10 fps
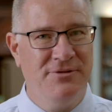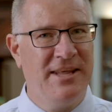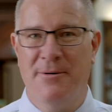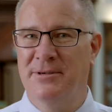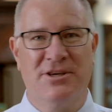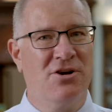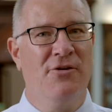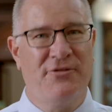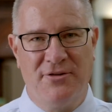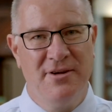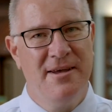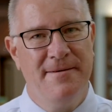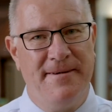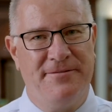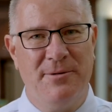There was a cost,
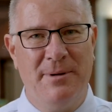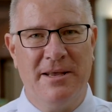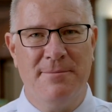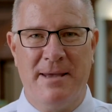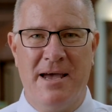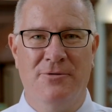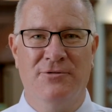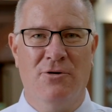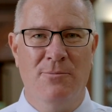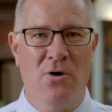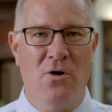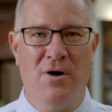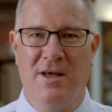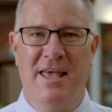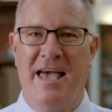£50 million or more,
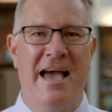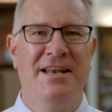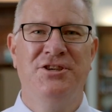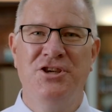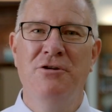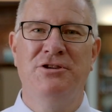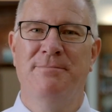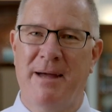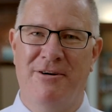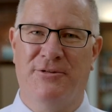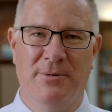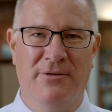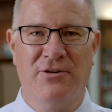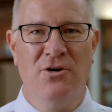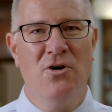and huge
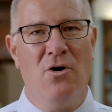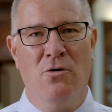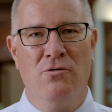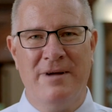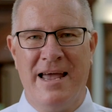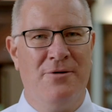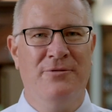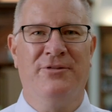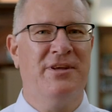embarrassment all round.